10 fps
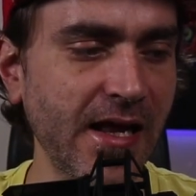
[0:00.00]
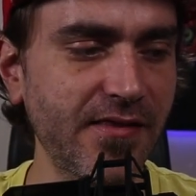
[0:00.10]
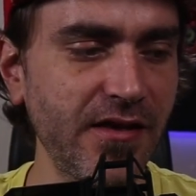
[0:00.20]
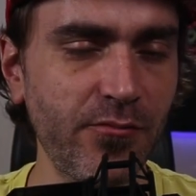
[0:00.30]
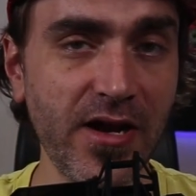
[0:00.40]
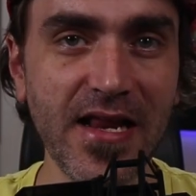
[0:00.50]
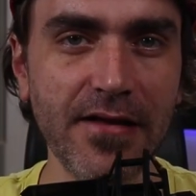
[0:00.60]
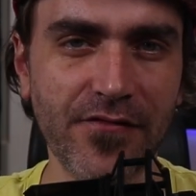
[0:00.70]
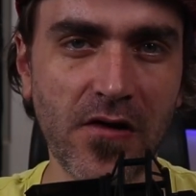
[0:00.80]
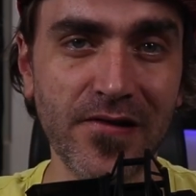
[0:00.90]
the really
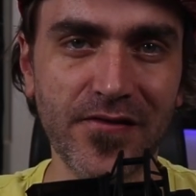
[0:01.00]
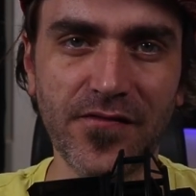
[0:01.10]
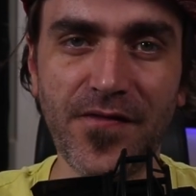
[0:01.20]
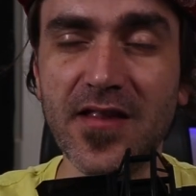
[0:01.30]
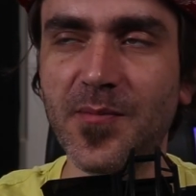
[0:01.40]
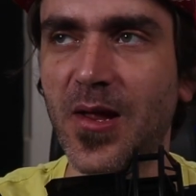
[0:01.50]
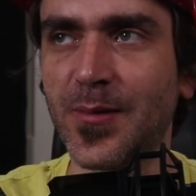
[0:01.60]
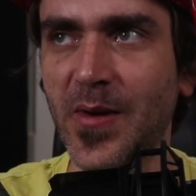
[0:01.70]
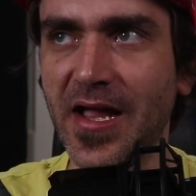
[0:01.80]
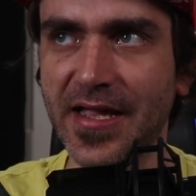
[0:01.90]
advanced Phase
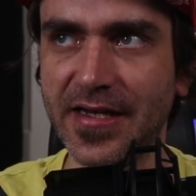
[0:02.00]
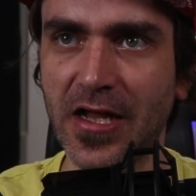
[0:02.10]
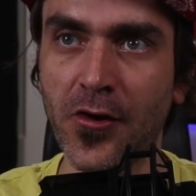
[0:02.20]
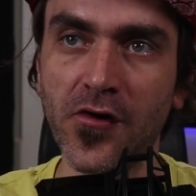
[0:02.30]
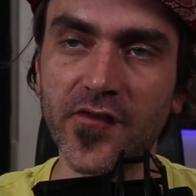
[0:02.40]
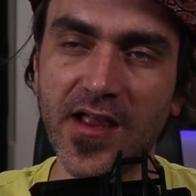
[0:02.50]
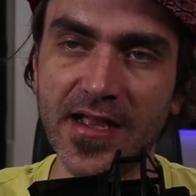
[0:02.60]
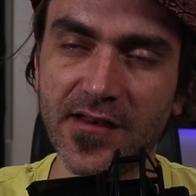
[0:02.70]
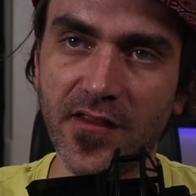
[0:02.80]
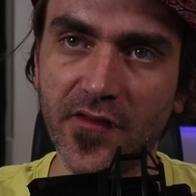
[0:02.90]
Plant plugin
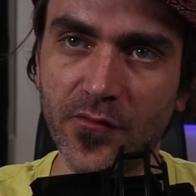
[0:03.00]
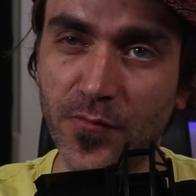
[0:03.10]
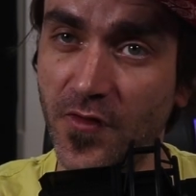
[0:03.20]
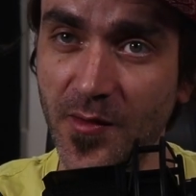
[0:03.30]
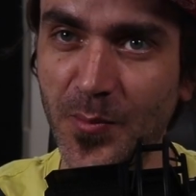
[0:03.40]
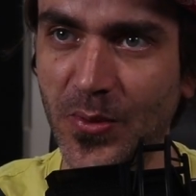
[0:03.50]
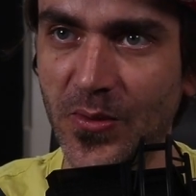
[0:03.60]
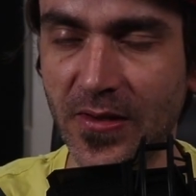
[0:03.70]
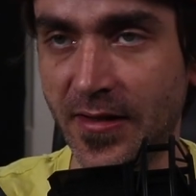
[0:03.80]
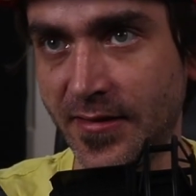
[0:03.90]
alongside this
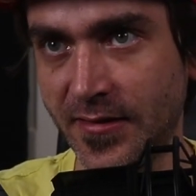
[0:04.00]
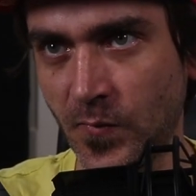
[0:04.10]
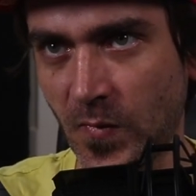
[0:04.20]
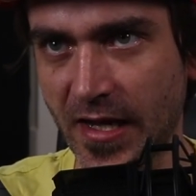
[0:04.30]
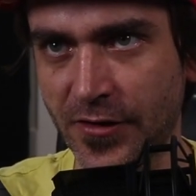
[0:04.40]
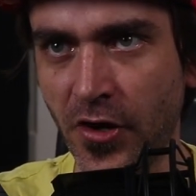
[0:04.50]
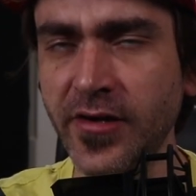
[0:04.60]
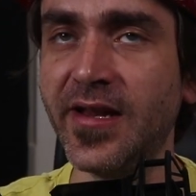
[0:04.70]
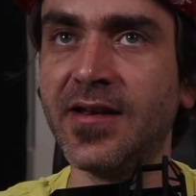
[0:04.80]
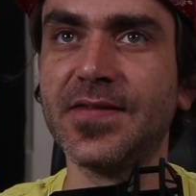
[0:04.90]
simple like
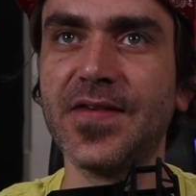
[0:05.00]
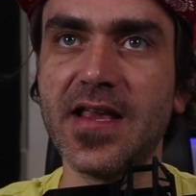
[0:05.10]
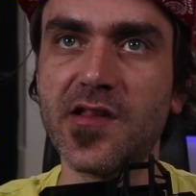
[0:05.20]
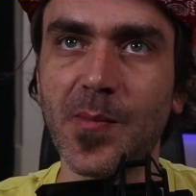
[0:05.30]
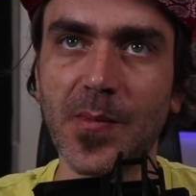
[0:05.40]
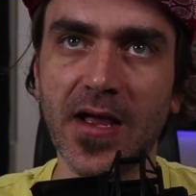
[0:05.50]
note interface,